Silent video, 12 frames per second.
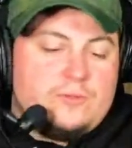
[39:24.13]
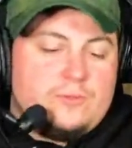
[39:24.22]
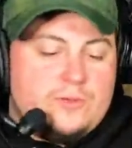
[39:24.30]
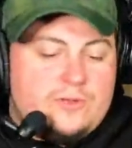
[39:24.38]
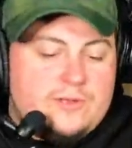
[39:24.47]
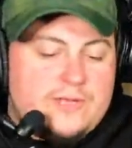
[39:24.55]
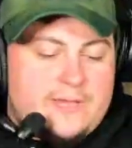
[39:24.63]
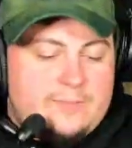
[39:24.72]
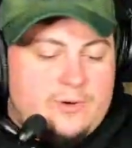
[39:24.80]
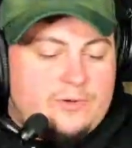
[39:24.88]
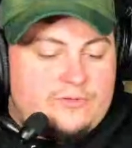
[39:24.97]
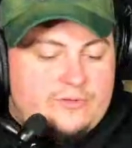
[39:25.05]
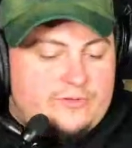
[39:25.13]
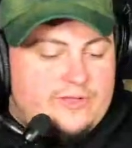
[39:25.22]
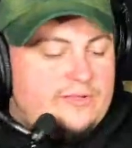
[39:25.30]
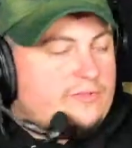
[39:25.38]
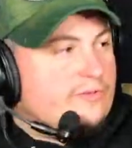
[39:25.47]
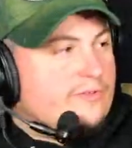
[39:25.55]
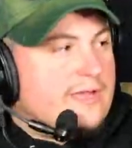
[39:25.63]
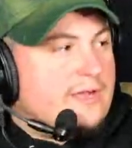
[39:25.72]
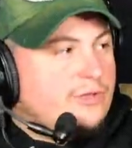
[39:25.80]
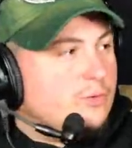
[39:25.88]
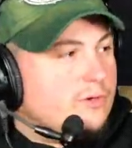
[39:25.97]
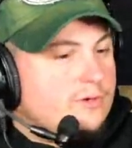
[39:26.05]
Will had most of those answers down.
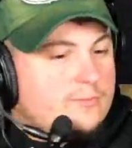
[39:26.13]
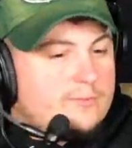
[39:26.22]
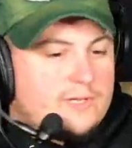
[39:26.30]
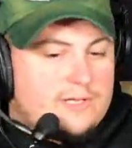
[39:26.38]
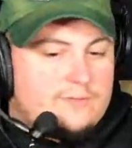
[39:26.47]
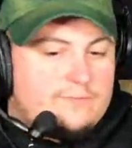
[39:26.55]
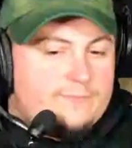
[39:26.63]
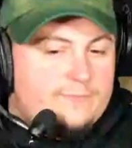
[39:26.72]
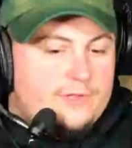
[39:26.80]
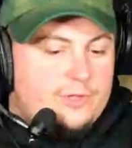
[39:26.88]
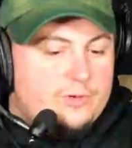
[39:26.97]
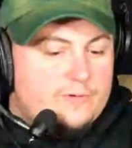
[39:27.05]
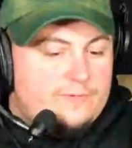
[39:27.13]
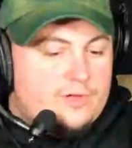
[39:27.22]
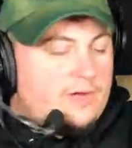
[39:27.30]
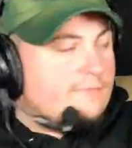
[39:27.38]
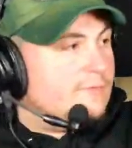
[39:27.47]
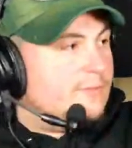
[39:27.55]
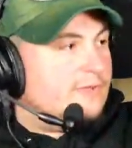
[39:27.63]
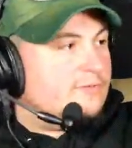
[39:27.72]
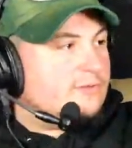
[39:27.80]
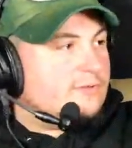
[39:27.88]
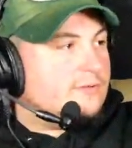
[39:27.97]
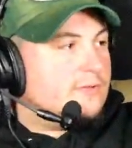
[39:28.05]
You were
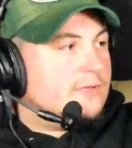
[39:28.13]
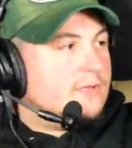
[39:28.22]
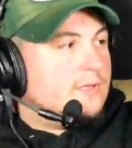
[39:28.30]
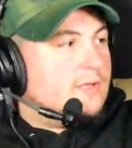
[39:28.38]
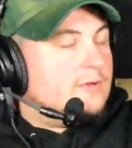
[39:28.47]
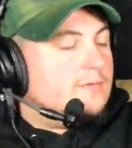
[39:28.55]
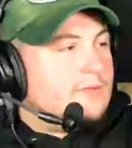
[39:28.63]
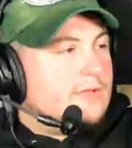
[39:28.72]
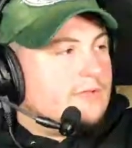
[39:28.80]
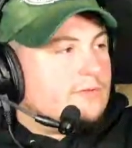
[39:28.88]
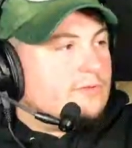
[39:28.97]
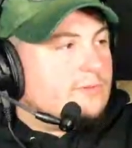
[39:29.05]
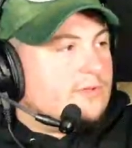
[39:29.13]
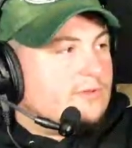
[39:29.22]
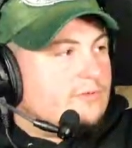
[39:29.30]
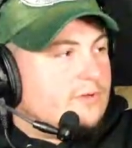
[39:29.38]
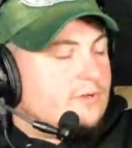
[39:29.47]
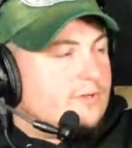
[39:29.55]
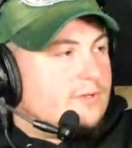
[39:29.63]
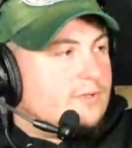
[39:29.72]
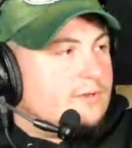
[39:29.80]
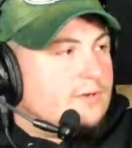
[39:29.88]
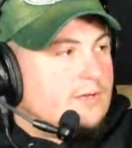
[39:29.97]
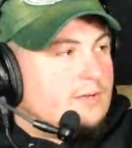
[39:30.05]
confirmation for the answers because you're good at
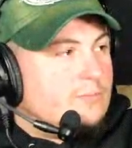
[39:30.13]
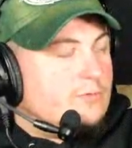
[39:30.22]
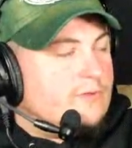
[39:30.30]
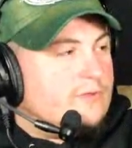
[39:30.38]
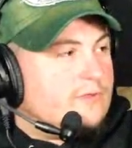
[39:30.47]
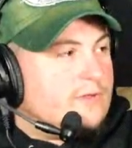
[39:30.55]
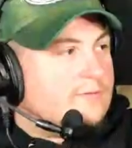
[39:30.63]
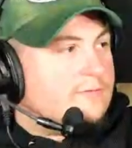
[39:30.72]
your movie stuff.